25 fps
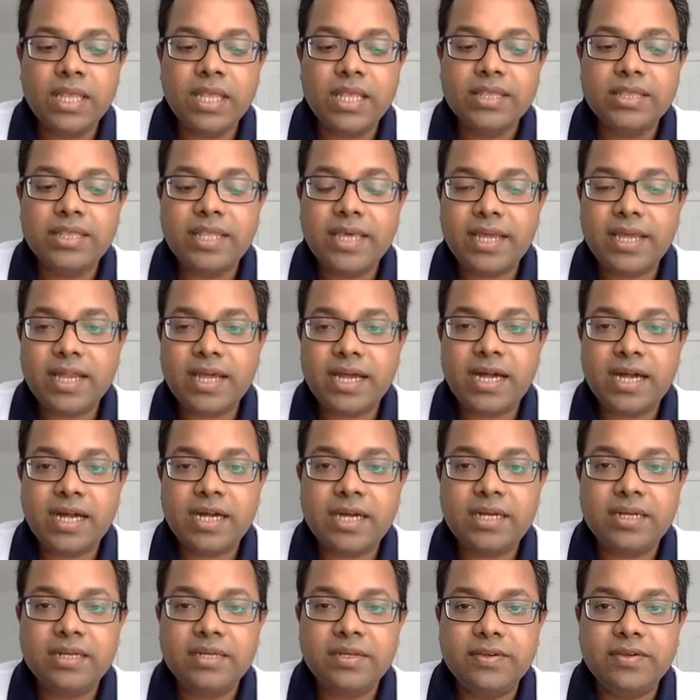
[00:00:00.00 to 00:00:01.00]
there
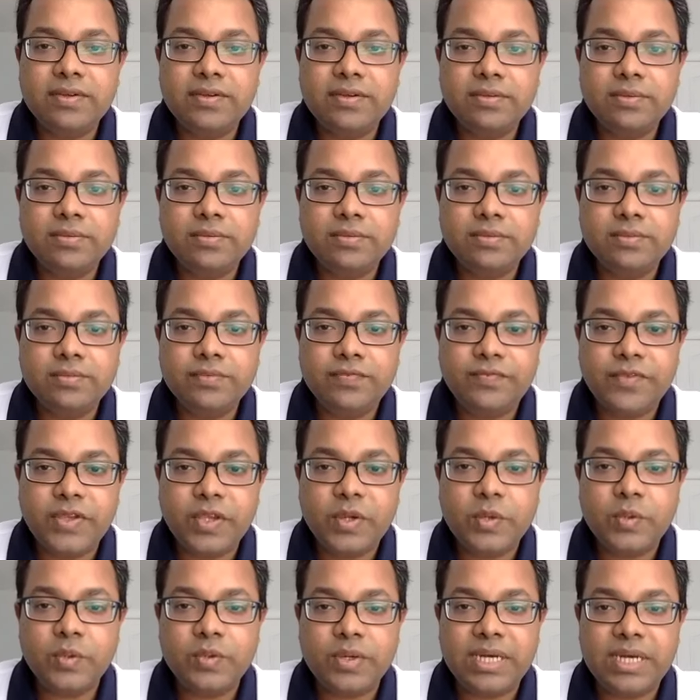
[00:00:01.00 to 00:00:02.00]
are
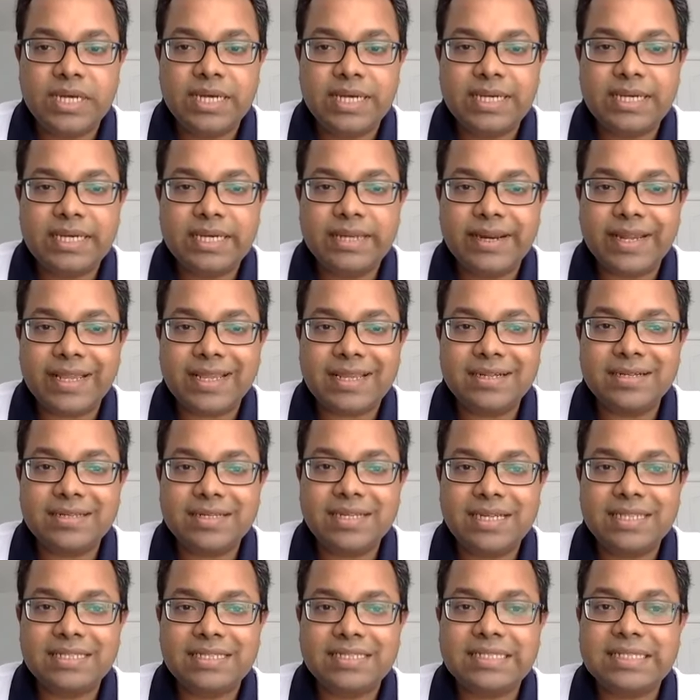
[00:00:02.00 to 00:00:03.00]
few
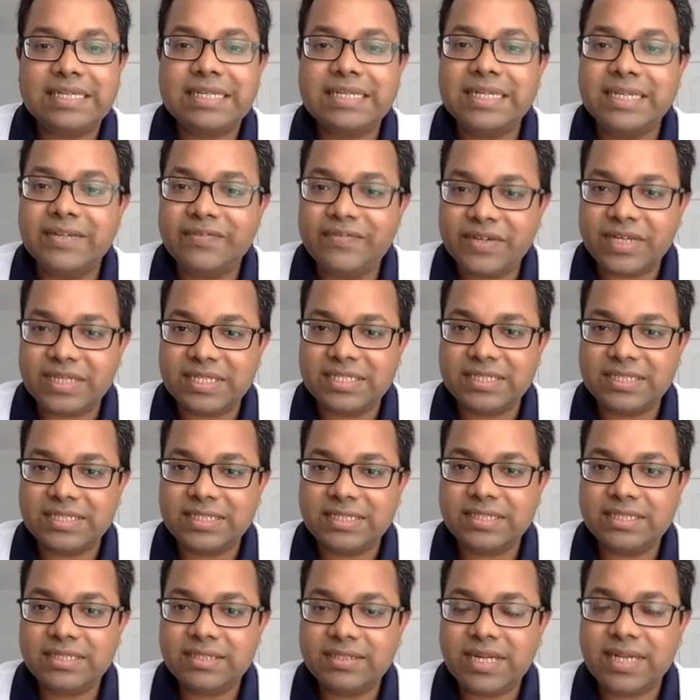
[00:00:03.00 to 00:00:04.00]
recognized
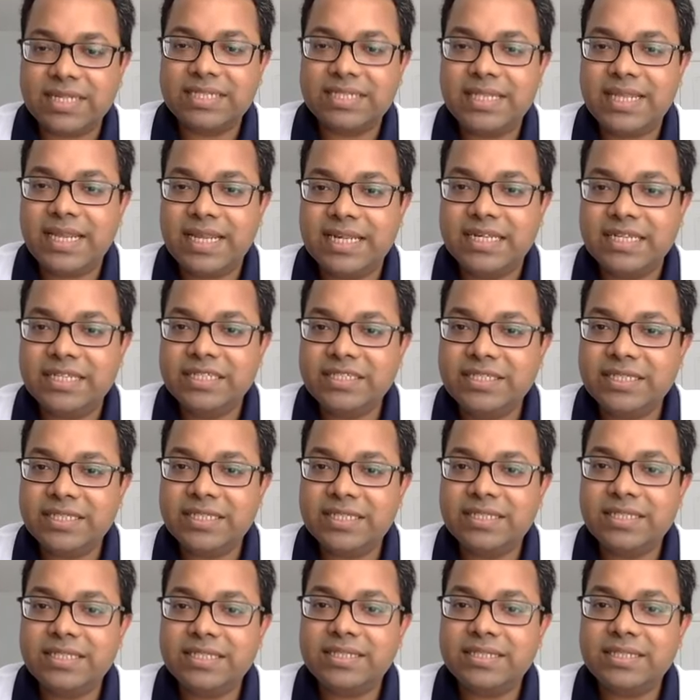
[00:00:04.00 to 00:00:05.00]
conferences rather than
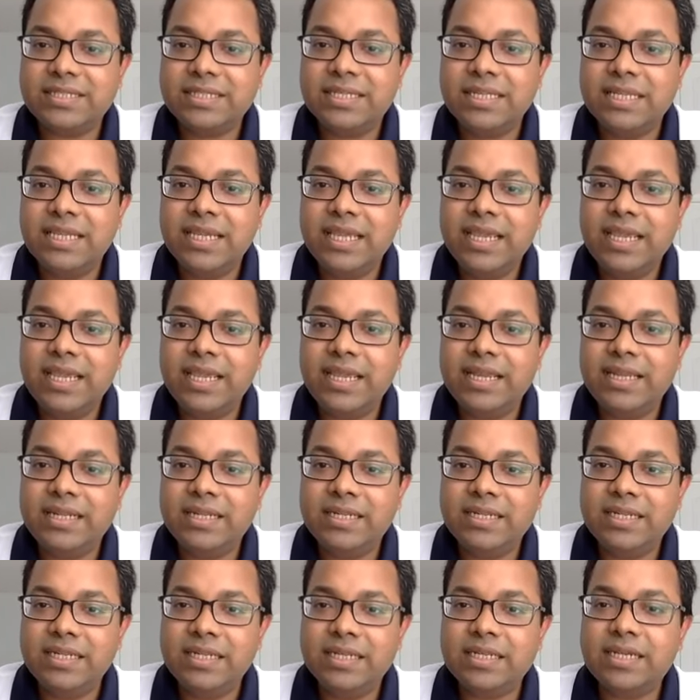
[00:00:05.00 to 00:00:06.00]
journals
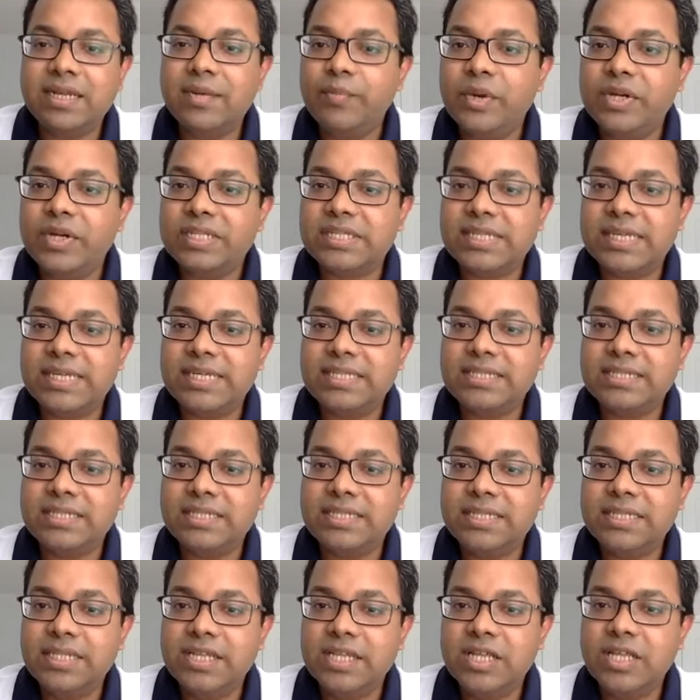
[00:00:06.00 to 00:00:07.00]
in computer science.
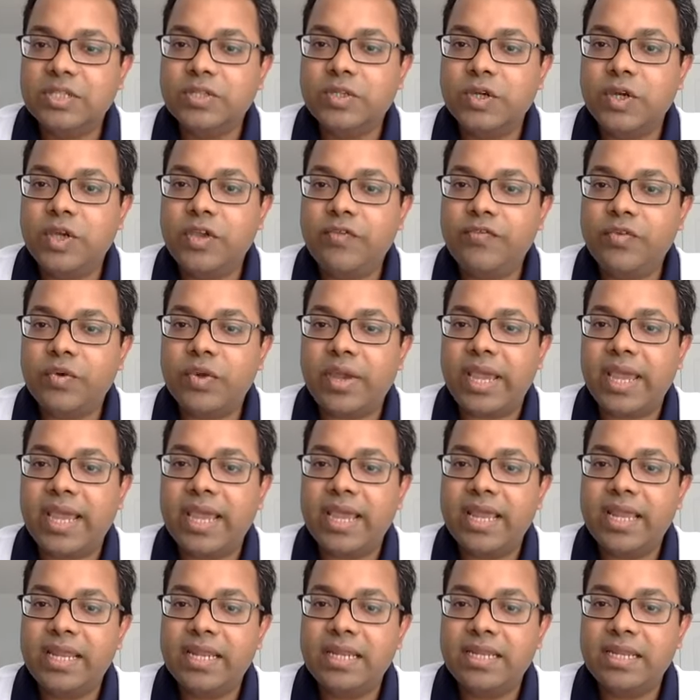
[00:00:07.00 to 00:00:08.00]
So if you
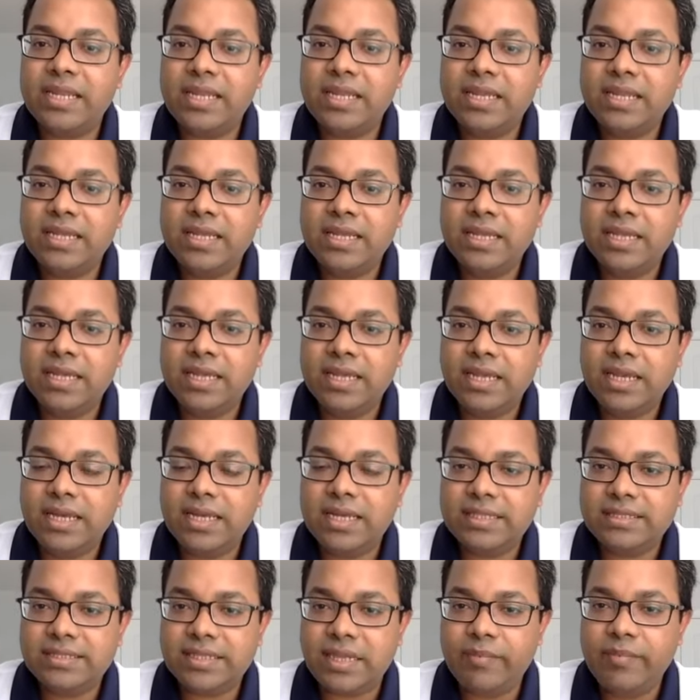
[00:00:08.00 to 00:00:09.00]
can
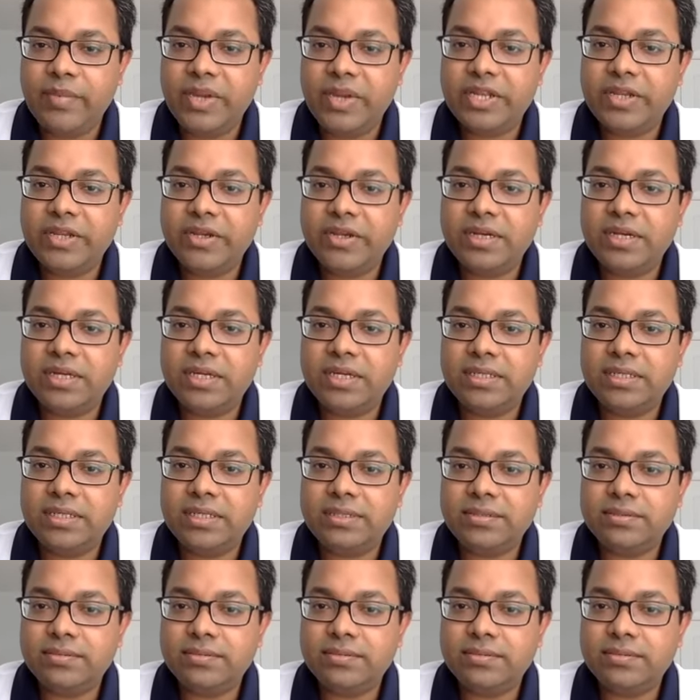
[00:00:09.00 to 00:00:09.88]
submit your